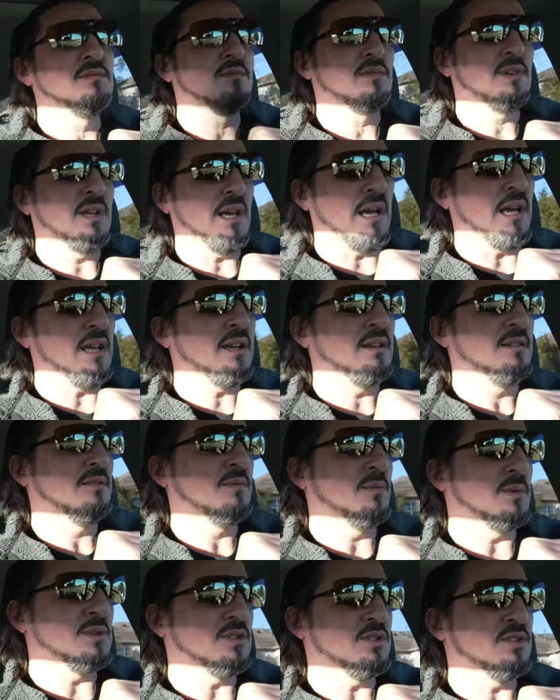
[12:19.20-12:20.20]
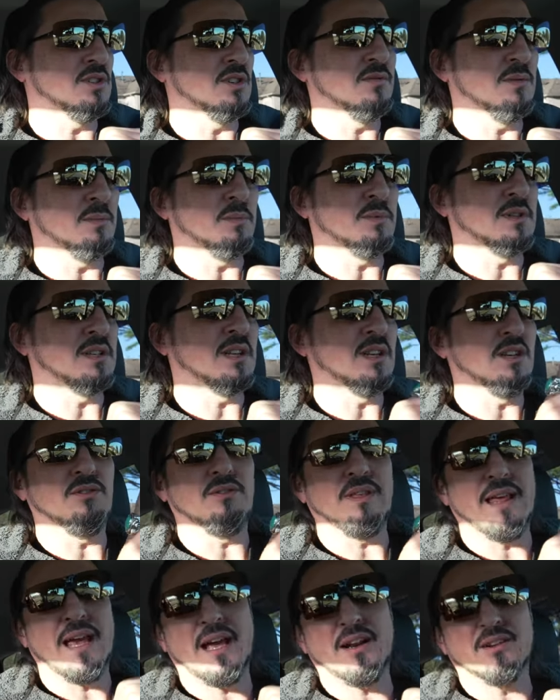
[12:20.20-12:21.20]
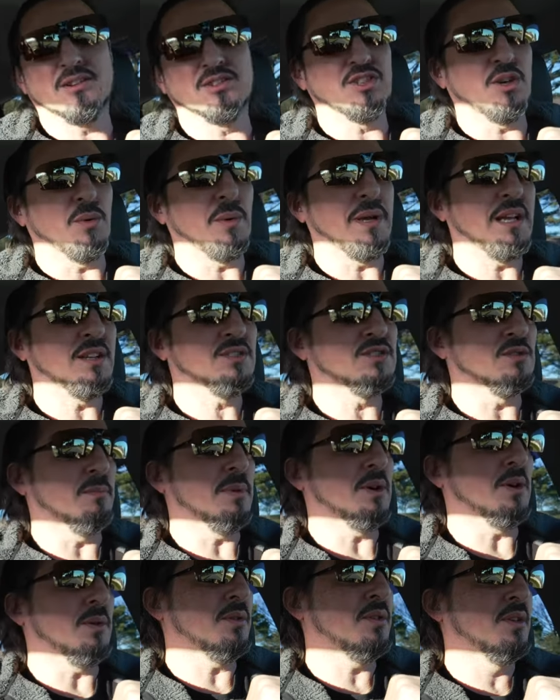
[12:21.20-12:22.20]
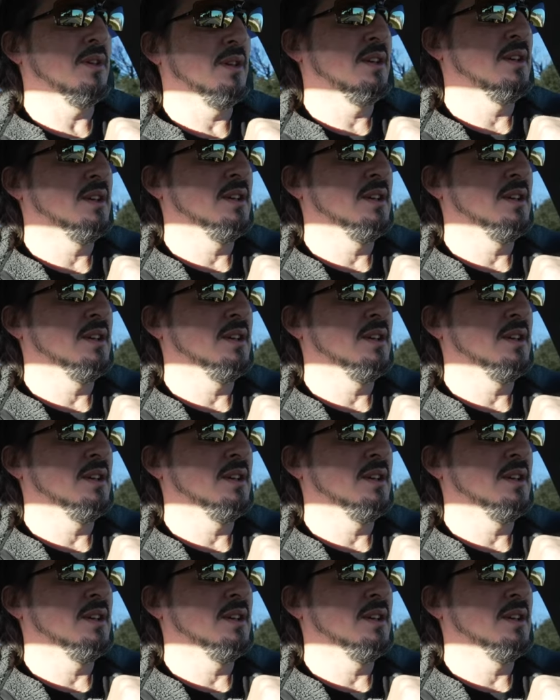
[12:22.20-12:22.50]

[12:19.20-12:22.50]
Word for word: Okay. Wasn't sure if it was going to do that or Joann's or both.